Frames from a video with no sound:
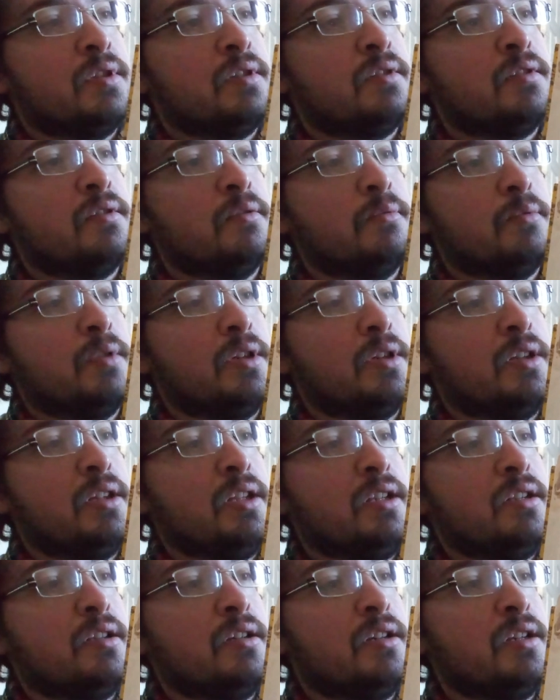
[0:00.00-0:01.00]
It's a
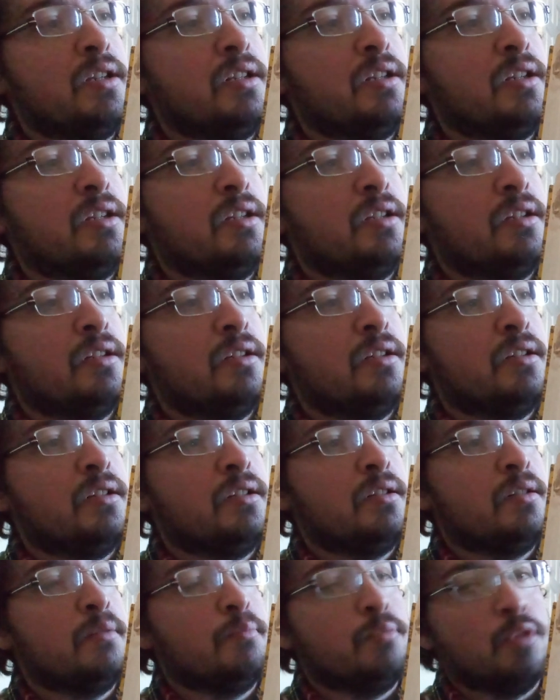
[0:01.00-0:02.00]
really good
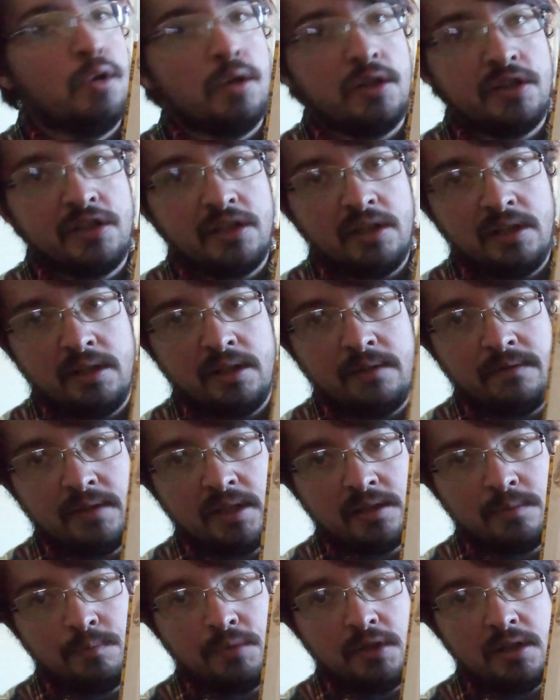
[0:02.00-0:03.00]
portion of
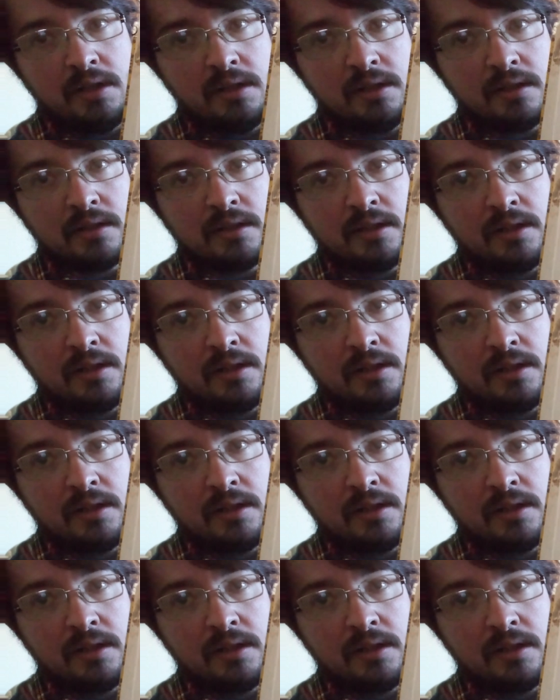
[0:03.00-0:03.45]
this book.